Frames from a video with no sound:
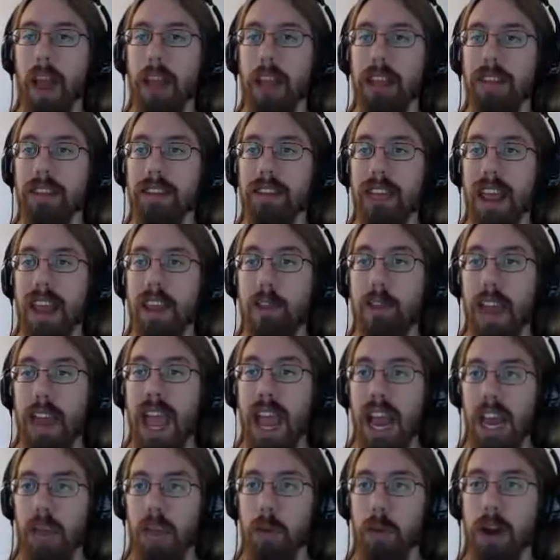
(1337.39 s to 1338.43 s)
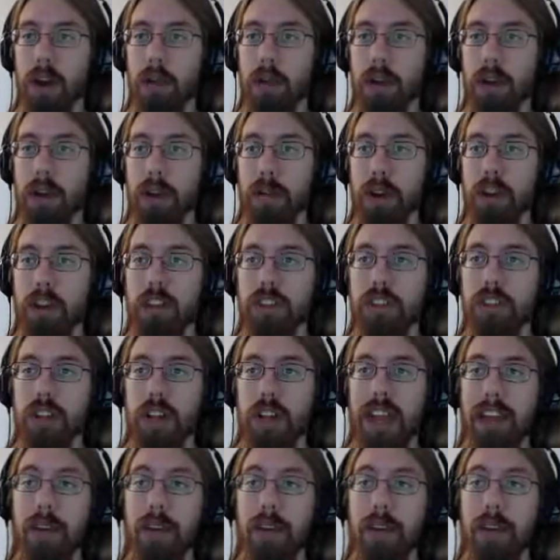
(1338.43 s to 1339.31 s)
I can save anywhere, pretty much.